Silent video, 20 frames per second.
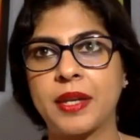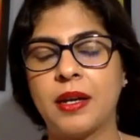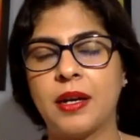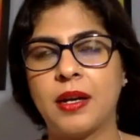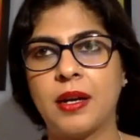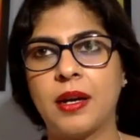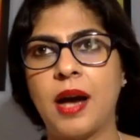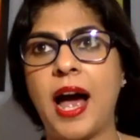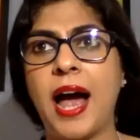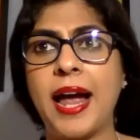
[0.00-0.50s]

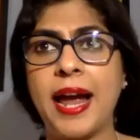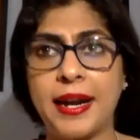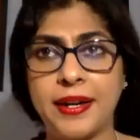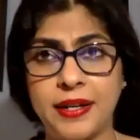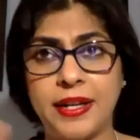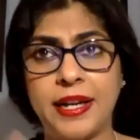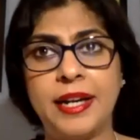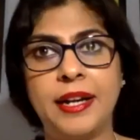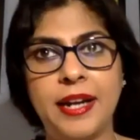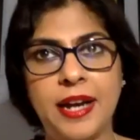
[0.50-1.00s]
I had an
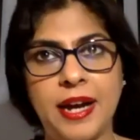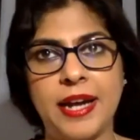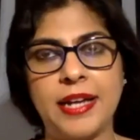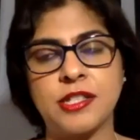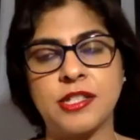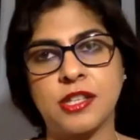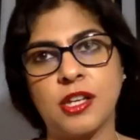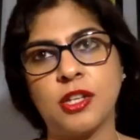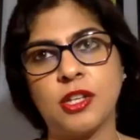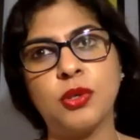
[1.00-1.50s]
India
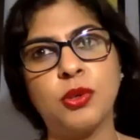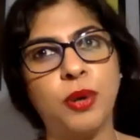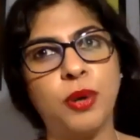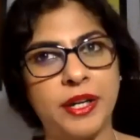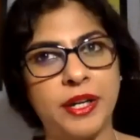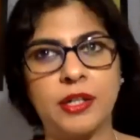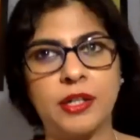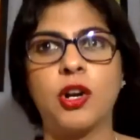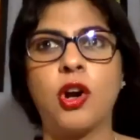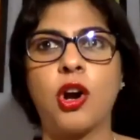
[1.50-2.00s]
SKU and did
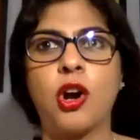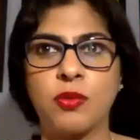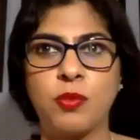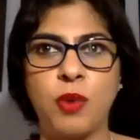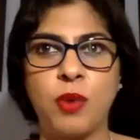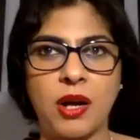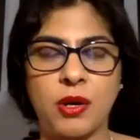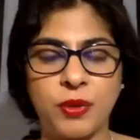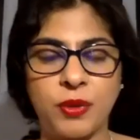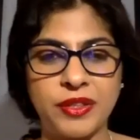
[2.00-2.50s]
a lot of
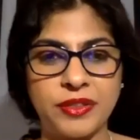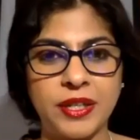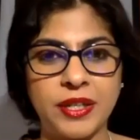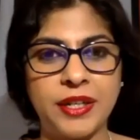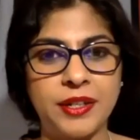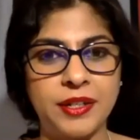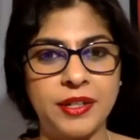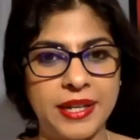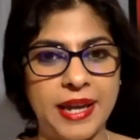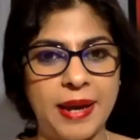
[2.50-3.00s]
work with
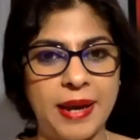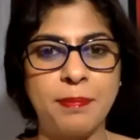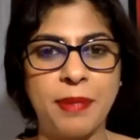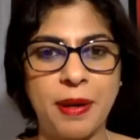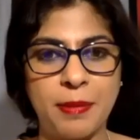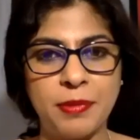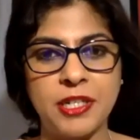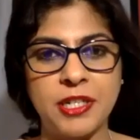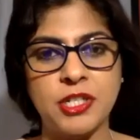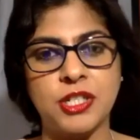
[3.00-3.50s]
Indian game
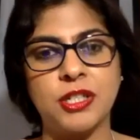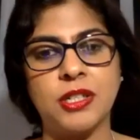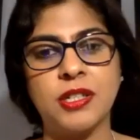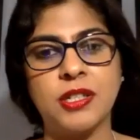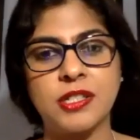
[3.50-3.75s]
publishers,